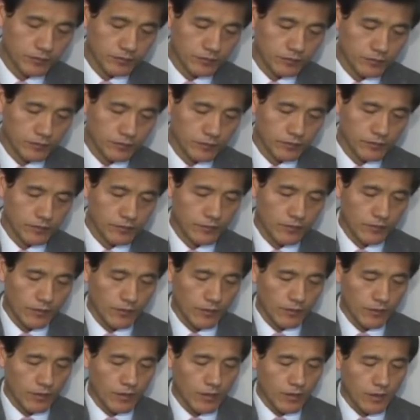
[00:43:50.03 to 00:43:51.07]
and
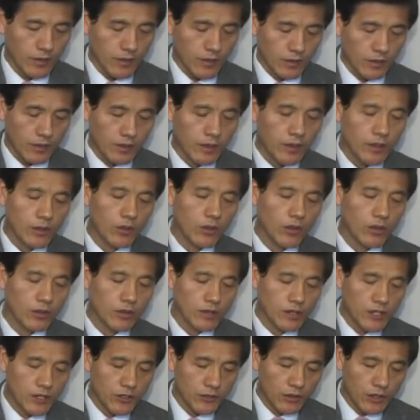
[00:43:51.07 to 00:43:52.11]
judgment
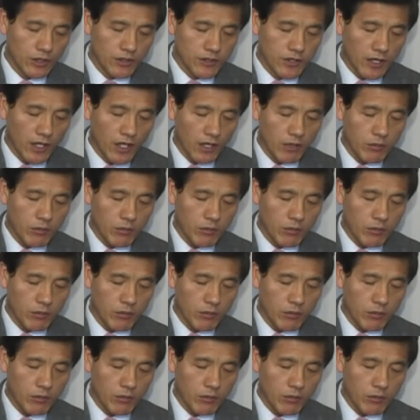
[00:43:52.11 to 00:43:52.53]
alone.